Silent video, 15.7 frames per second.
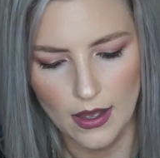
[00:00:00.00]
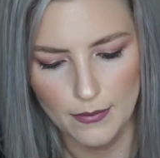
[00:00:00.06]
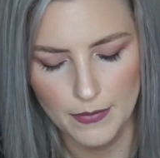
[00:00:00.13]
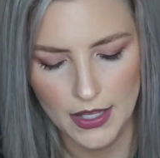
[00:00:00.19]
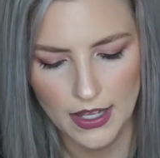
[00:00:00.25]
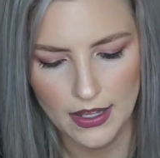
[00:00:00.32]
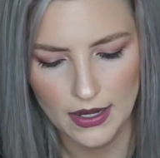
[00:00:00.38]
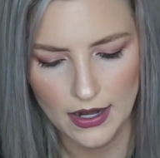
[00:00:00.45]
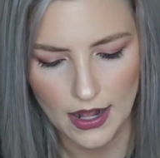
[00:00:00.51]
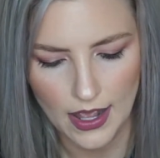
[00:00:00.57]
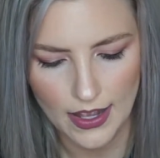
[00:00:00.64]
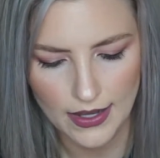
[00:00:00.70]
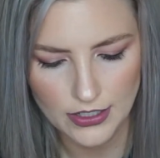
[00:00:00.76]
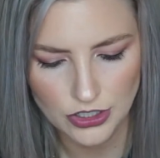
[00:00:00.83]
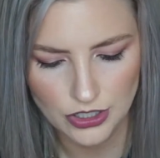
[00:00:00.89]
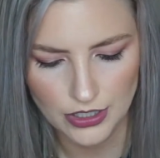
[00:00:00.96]
It
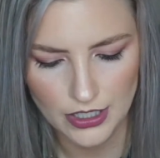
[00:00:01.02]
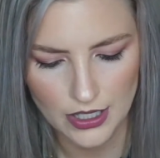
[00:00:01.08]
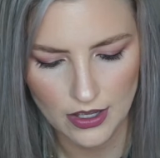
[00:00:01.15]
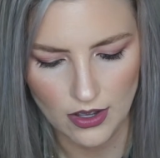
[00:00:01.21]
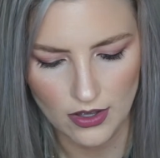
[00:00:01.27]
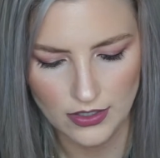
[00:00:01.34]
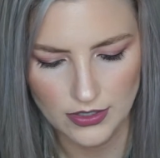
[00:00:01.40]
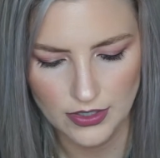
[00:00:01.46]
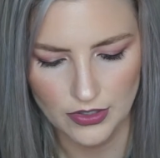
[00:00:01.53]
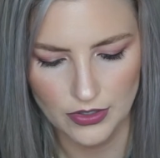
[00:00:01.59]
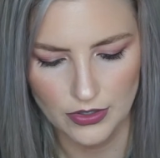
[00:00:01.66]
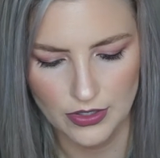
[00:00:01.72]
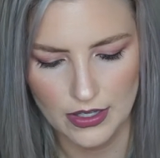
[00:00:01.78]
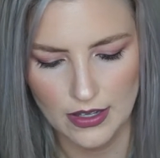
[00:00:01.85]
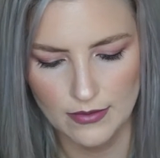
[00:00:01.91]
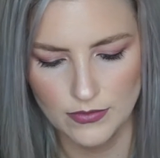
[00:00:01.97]
actually also
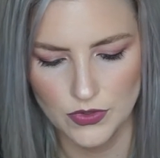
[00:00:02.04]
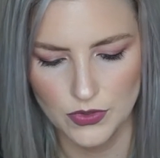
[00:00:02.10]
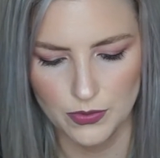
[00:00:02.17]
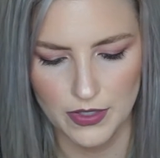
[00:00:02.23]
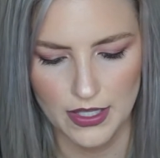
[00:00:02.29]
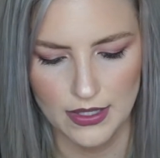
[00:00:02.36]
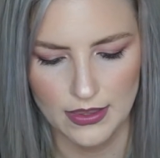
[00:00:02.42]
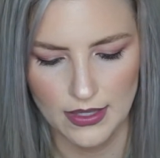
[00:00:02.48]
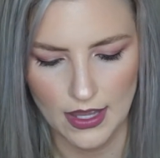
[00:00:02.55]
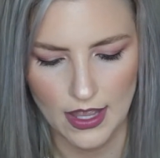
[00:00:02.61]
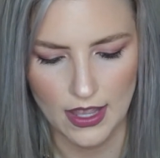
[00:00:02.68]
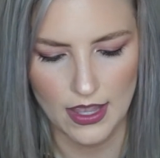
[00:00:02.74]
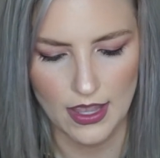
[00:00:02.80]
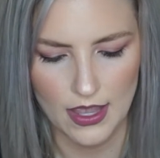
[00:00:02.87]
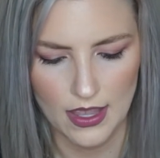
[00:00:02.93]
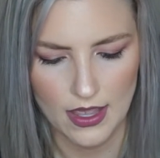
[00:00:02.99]
comes with
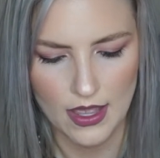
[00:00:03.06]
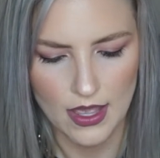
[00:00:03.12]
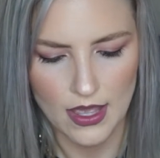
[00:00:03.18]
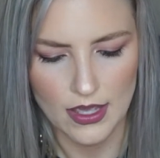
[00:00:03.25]
a